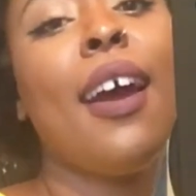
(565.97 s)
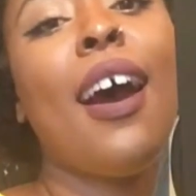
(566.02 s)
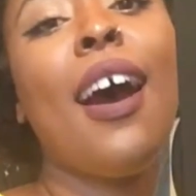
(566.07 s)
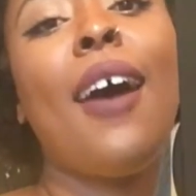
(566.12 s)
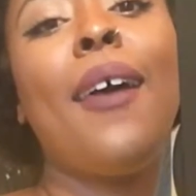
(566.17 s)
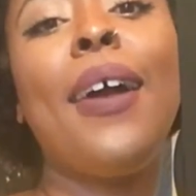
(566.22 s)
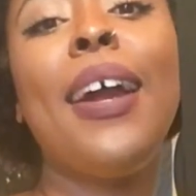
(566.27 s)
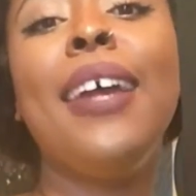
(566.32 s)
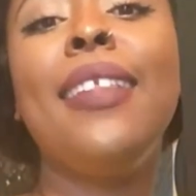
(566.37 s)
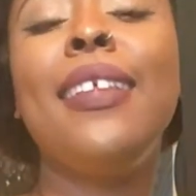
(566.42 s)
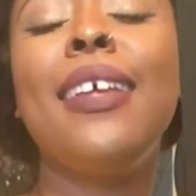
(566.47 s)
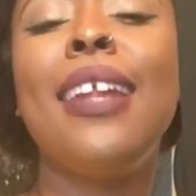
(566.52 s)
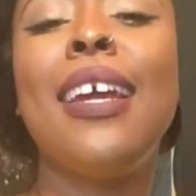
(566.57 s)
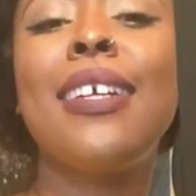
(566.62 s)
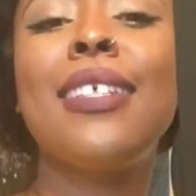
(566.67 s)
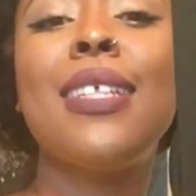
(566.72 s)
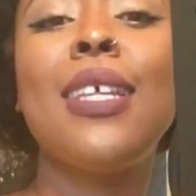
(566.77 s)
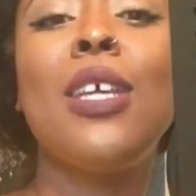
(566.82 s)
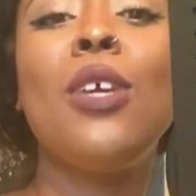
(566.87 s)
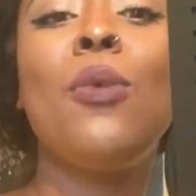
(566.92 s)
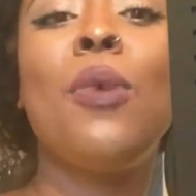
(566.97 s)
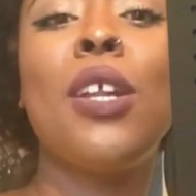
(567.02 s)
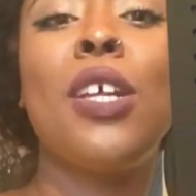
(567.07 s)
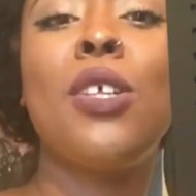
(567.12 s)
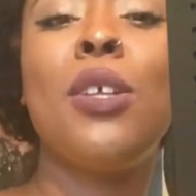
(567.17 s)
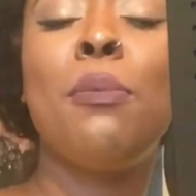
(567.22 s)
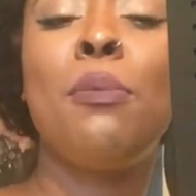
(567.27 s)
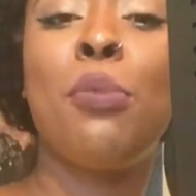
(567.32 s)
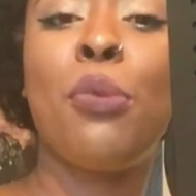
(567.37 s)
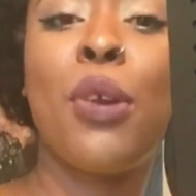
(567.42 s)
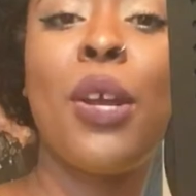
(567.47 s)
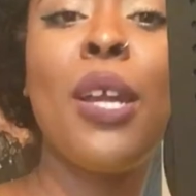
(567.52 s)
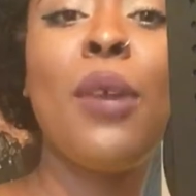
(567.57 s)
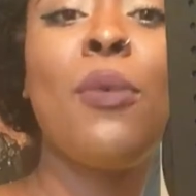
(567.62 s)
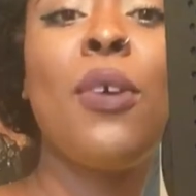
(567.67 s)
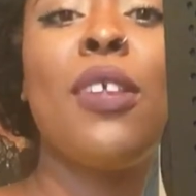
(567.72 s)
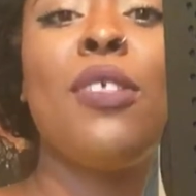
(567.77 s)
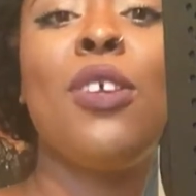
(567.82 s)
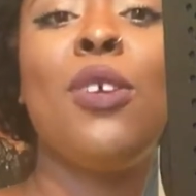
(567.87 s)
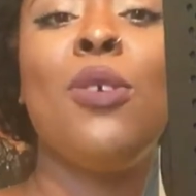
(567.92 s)
All right. And the next thing you want to bring
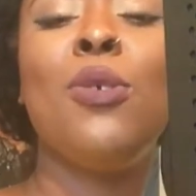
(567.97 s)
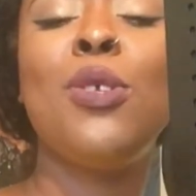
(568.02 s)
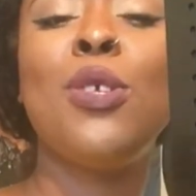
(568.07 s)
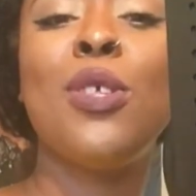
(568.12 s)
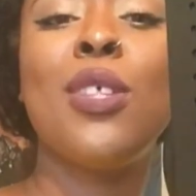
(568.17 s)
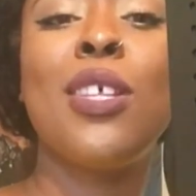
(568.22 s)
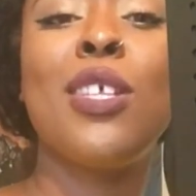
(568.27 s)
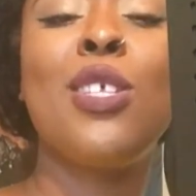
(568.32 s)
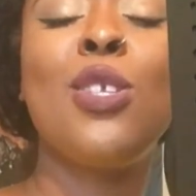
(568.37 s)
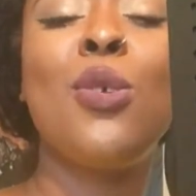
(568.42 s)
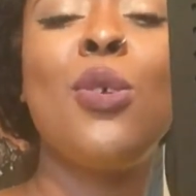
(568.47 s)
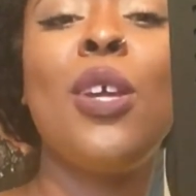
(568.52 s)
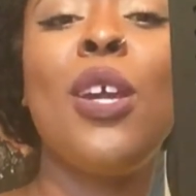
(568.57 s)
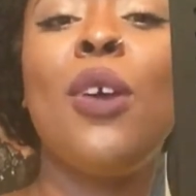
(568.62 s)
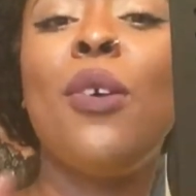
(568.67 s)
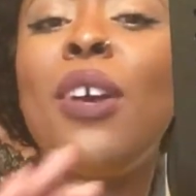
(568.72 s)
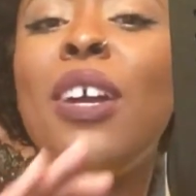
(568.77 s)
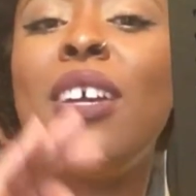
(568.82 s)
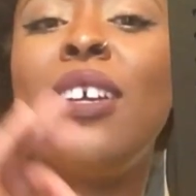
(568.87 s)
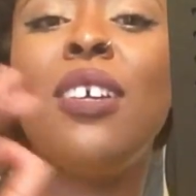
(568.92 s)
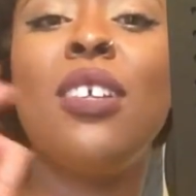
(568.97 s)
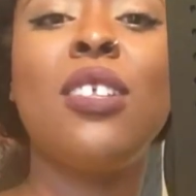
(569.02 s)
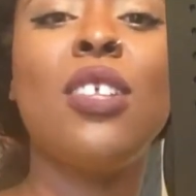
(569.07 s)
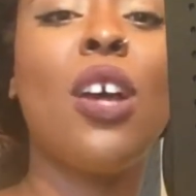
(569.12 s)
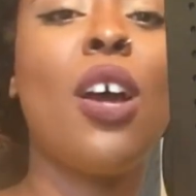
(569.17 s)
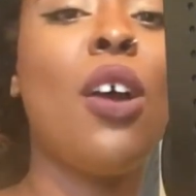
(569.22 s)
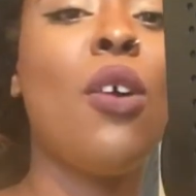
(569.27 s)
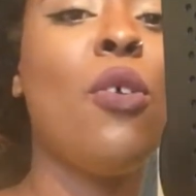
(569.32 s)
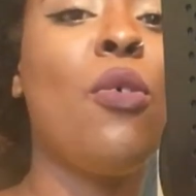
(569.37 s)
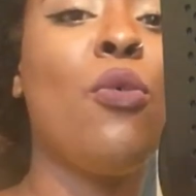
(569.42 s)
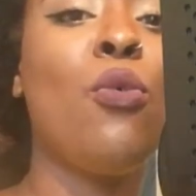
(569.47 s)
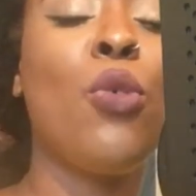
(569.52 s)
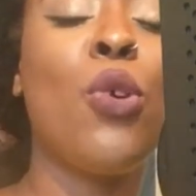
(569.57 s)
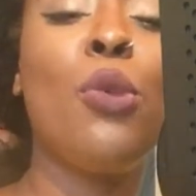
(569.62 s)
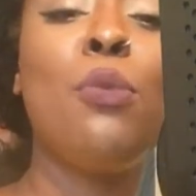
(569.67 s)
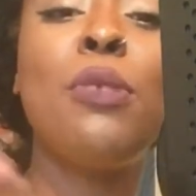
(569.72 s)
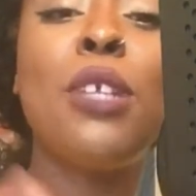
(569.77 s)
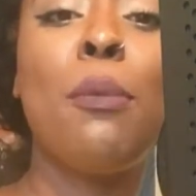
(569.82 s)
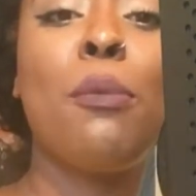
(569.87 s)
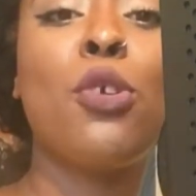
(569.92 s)
with you to the studio is
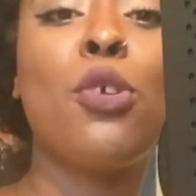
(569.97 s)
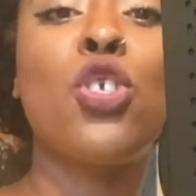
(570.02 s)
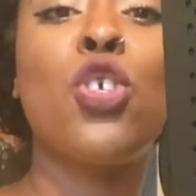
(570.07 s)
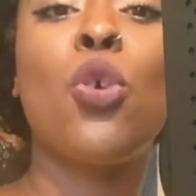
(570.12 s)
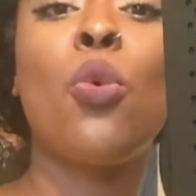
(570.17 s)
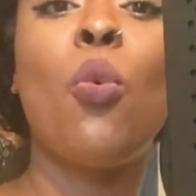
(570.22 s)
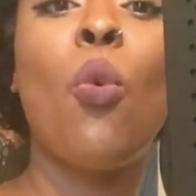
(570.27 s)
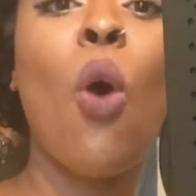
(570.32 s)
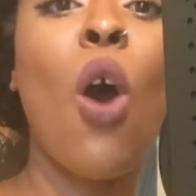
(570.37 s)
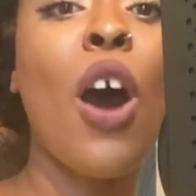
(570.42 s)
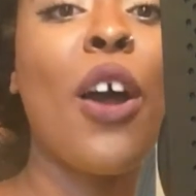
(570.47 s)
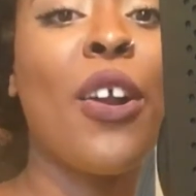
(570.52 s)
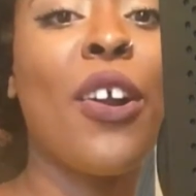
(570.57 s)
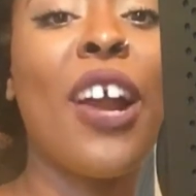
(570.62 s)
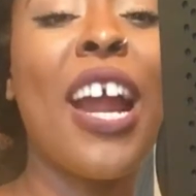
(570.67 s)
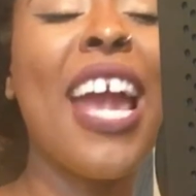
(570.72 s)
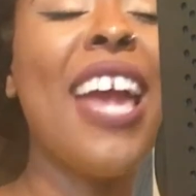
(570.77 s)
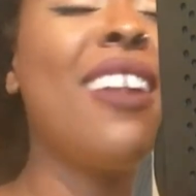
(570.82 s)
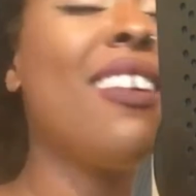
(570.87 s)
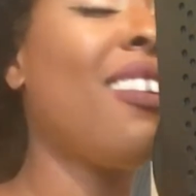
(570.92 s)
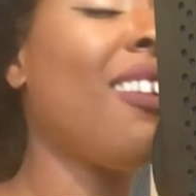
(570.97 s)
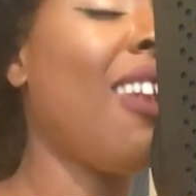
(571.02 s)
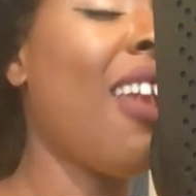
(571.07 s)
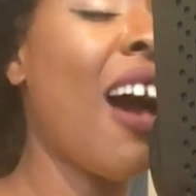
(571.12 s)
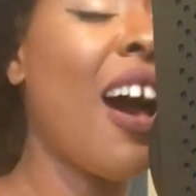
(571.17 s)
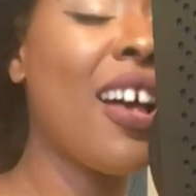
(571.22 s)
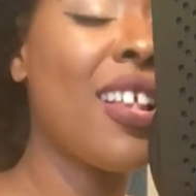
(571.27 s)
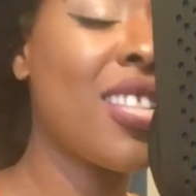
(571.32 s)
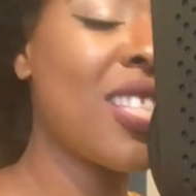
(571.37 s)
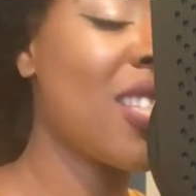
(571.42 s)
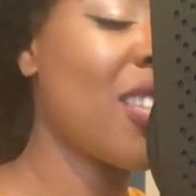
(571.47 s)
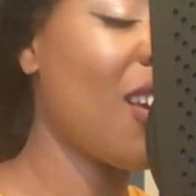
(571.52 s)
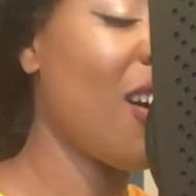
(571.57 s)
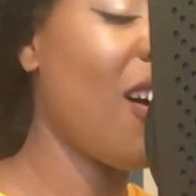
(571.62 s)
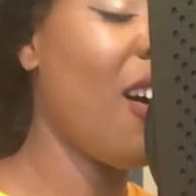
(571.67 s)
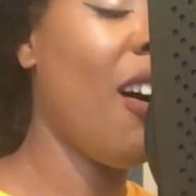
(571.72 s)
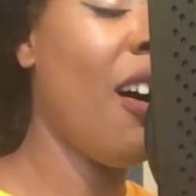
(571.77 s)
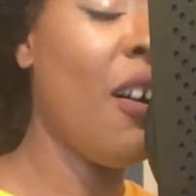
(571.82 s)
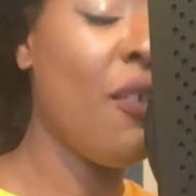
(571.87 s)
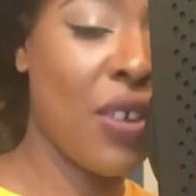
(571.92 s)
room temperature water, and lots
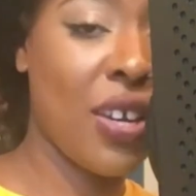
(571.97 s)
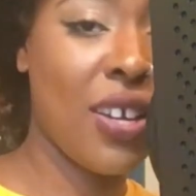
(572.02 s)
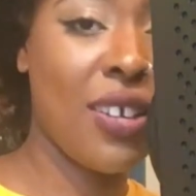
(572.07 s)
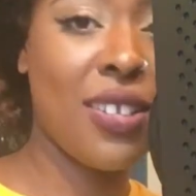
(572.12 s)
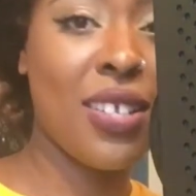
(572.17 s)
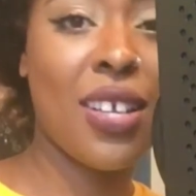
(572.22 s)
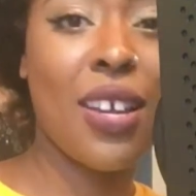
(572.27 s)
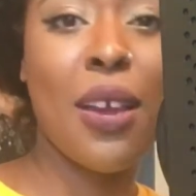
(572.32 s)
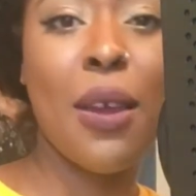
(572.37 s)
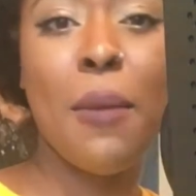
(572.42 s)
of it.